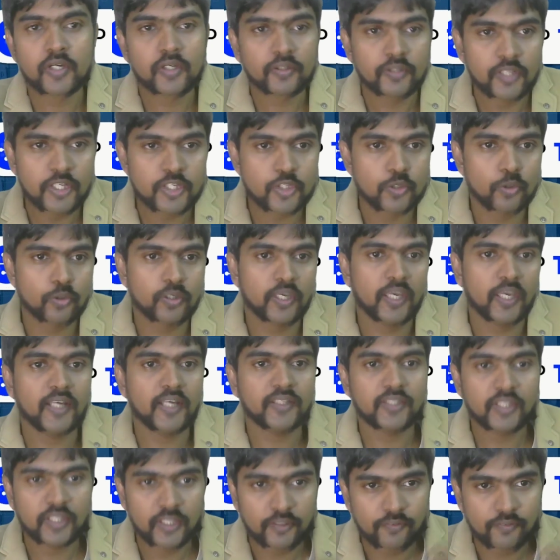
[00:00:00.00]
That's okay. I
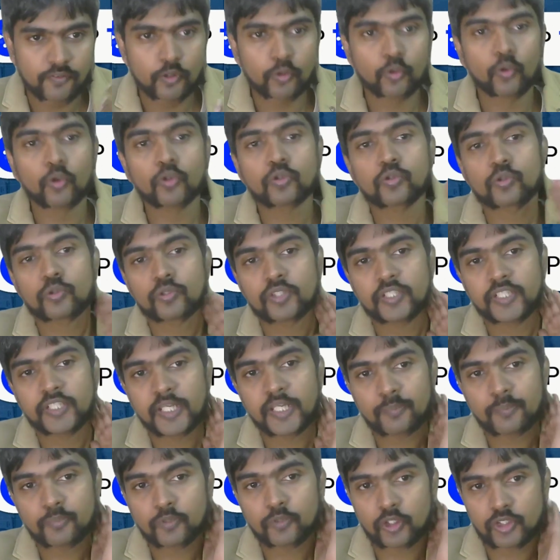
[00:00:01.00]
think if you go through the
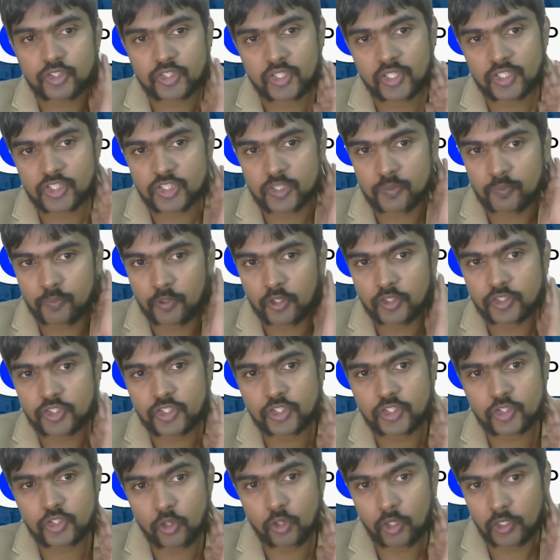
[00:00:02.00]
deep thought selection
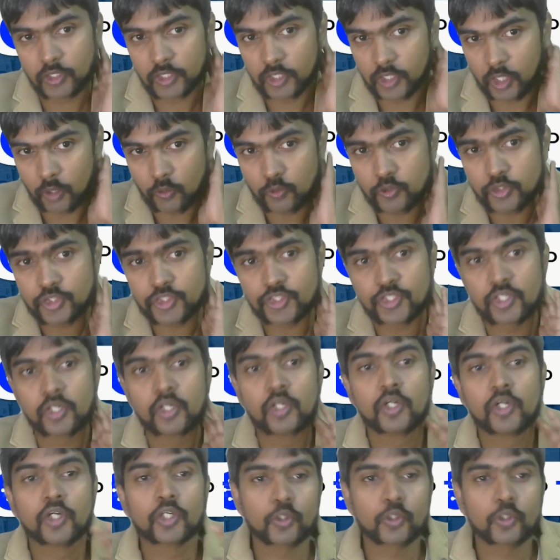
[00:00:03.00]
process, all the rounds,